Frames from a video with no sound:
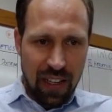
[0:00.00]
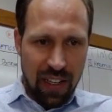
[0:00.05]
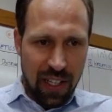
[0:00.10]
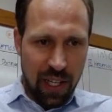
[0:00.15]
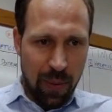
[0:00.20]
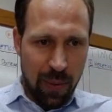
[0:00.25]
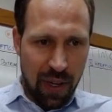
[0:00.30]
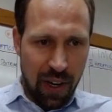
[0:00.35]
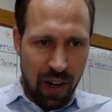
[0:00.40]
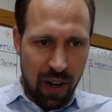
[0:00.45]

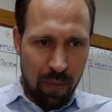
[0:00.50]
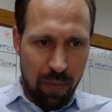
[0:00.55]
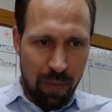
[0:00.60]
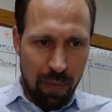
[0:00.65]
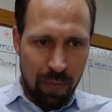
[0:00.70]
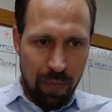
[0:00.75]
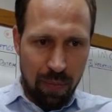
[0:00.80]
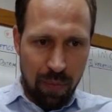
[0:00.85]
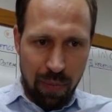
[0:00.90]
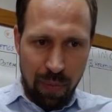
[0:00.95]
Here we are.
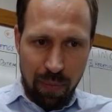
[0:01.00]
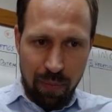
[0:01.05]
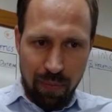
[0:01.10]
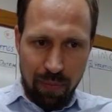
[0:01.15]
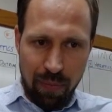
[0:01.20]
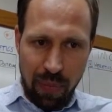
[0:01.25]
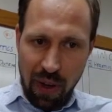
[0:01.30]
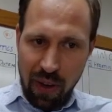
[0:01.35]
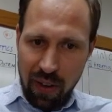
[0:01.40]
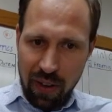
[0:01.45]

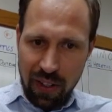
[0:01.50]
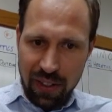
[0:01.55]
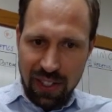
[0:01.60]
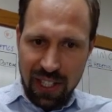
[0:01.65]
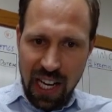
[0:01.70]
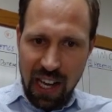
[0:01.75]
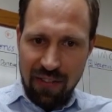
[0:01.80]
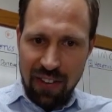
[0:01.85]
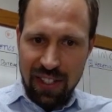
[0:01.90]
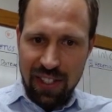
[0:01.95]
Paul's
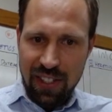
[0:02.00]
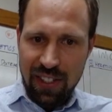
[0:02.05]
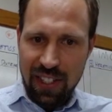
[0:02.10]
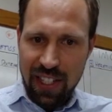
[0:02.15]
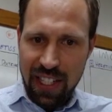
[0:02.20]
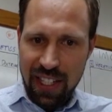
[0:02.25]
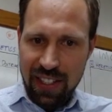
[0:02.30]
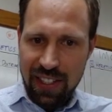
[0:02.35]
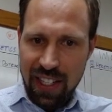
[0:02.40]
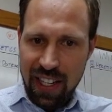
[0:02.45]
in Ephesus,
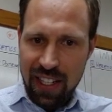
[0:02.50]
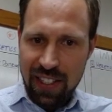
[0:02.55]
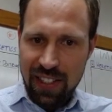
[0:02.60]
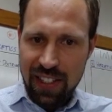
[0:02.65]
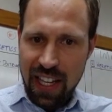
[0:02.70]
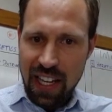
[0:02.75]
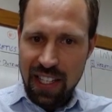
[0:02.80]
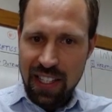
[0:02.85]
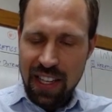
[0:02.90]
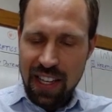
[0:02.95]
and he says
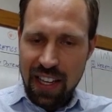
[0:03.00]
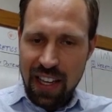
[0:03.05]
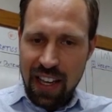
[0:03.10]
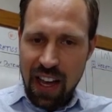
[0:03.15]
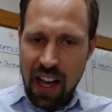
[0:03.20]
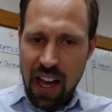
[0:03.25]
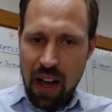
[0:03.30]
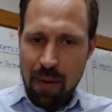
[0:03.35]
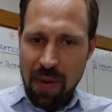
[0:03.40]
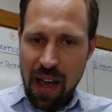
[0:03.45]
that
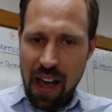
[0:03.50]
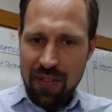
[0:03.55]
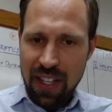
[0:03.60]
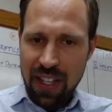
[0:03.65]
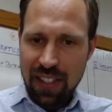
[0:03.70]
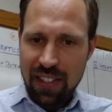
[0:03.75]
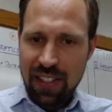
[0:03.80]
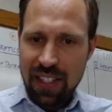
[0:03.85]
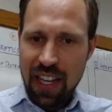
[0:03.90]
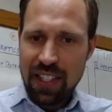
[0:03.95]

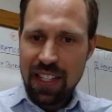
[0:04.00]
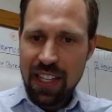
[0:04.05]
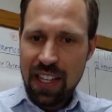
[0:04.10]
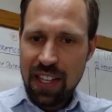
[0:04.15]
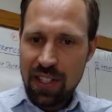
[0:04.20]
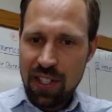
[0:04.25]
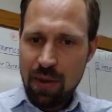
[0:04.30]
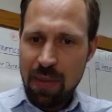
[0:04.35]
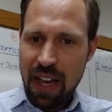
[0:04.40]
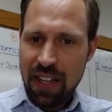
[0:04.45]
having sent
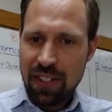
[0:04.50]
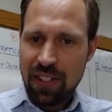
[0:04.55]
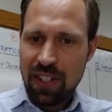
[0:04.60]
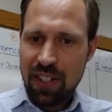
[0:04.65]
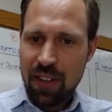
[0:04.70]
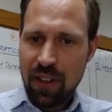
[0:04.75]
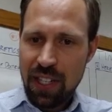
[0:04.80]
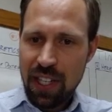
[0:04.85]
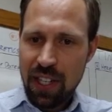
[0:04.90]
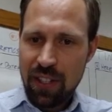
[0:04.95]
into
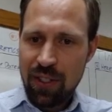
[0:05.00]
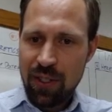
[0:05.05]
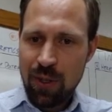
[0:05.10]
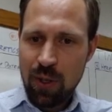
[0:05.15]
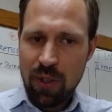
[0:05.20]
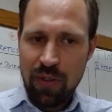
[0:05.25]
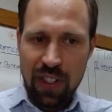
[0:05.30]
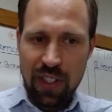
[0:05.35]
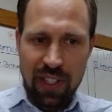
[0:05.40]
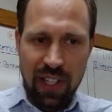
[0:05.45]
Macedonia
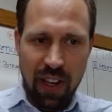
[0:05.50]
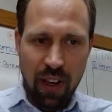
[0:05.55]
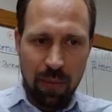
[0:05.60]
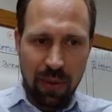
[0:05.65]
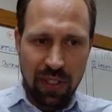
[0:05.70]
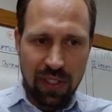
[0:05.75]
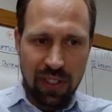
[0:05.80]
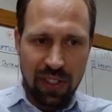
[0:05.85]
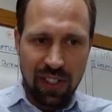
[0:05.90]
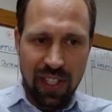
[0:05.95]
two of his
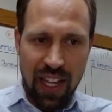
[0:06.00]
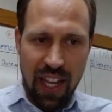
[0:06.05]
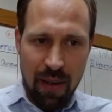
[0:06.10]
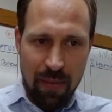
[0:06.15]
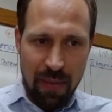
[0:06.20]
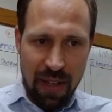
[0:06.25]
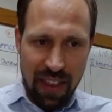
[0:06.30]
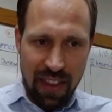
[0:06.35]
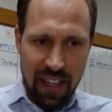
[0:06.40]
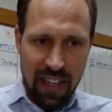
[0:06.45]
helpers,
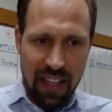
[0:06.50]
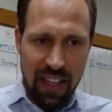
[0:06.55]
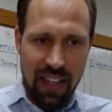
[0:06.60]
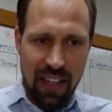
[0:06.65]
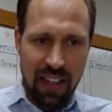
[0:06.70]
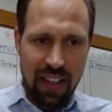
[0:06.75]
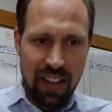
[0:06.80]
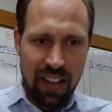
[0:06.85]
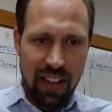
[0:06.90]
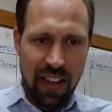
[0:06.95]

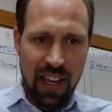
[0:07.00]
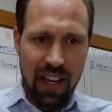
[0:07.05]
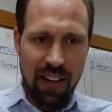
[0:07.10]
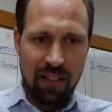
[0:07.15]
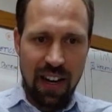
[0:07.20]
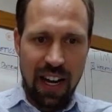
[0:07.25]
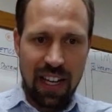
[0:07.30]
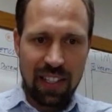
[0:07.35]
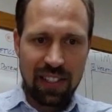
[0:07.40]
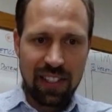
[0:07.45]
Timothy and
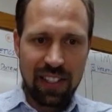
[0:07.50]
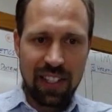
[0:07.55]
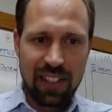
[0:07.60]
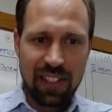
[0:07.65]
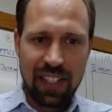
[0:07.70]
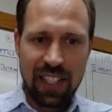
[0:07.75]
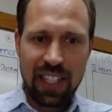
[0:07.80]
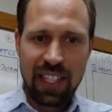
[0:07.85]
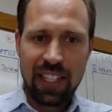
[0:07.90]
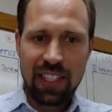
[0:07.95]

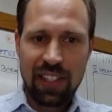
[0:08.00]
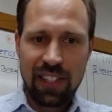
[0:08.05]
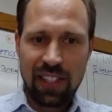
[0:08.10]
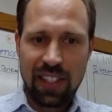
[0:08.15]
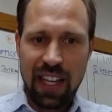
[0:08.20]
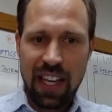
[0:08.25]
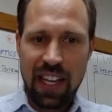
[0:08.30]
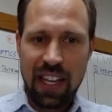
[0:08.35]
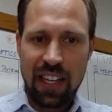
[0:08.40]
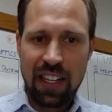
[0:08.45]
Erastus, he
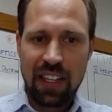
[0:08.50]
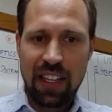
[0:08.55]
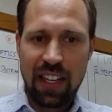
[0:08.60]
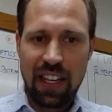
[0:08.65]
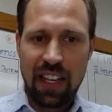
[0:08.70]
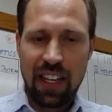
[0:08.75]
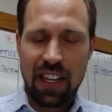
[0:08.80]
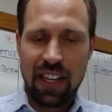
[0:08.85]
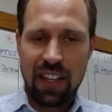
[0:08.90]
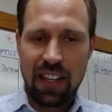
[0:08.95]
stayed
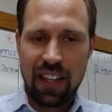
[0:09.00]
in